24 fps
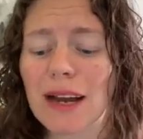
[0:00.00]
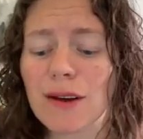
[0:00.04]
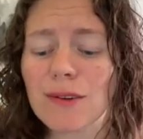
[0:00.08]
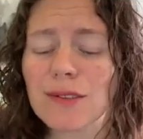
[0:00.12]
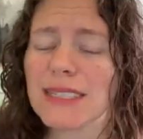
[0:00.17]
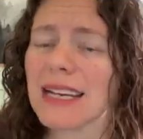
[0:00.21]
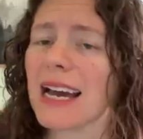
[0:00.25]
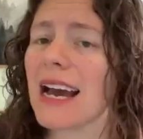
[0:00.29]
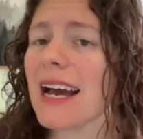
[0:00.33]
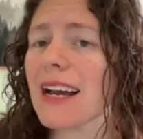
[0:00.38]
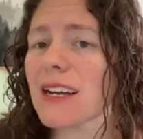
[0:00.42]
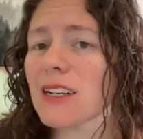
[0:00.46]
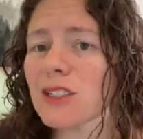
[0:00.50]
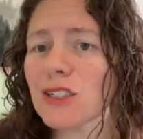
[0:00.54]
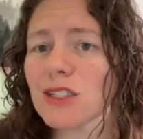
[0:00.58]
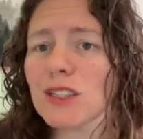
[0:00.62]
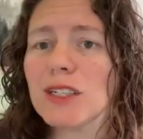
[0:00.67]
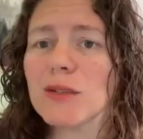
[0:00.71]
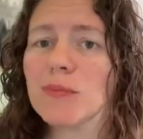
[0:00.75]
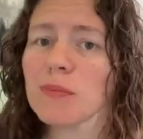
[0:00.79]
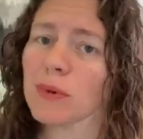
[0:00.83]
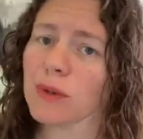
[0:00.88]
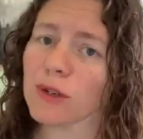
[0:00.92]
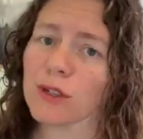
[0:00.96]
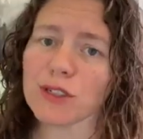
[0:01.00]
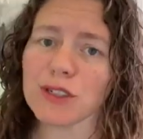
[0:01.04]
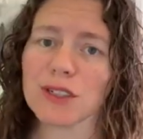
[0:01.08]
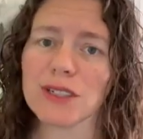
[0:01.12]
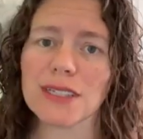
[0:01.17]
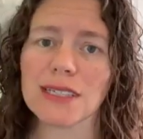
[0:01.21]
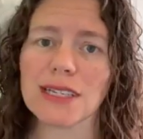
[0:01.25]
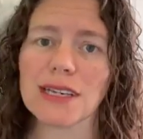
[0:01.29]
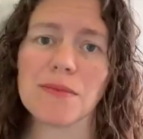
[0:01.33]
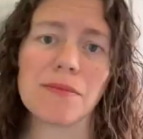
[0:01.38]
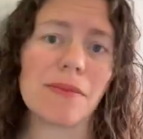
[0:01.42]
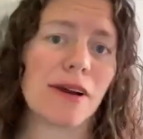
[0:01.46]
I was actually
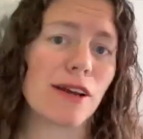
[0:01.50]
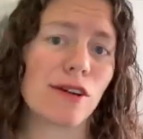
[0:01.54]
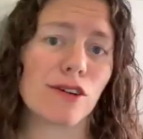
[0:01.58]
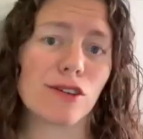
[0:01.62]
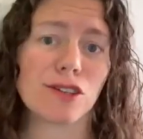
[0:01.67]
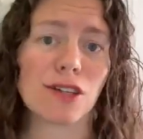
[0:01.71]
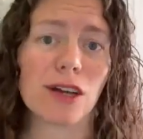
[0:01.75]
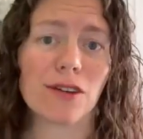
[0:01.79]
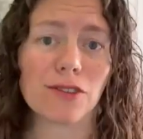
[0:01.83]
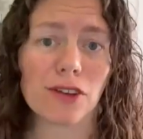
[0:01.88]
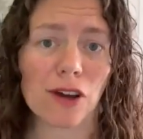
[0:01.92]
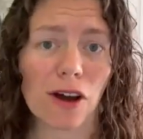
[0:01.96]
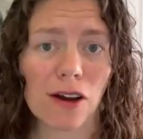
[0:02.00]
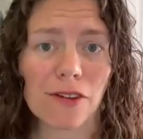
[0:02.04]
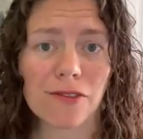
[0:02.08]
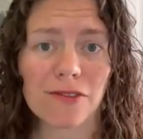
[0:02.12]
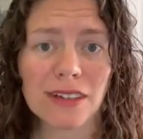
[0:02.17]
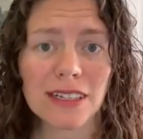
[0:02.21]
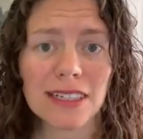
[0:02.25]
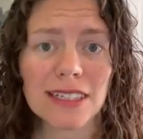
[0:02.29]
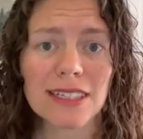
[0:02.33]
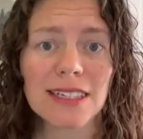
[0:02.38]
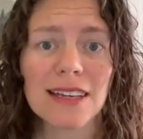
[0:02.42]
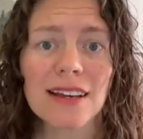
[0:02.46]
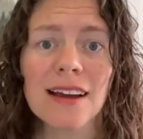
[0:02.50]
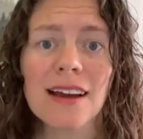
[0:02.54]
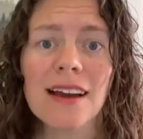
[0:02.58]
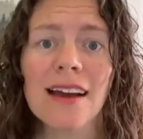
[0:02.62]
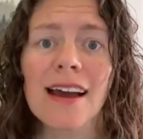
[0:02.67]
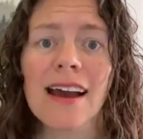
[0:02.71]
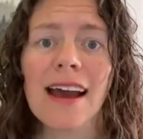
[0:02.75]
purchasing Microsoft Office